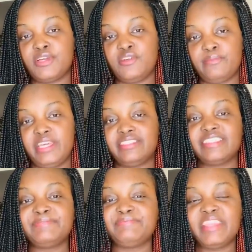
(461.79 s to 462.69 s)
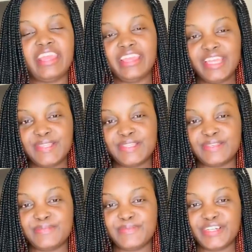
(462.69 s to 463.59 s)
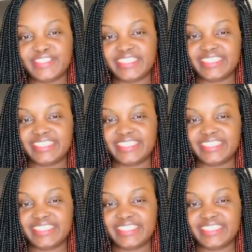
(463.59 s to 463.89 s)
comment. Thank you so much.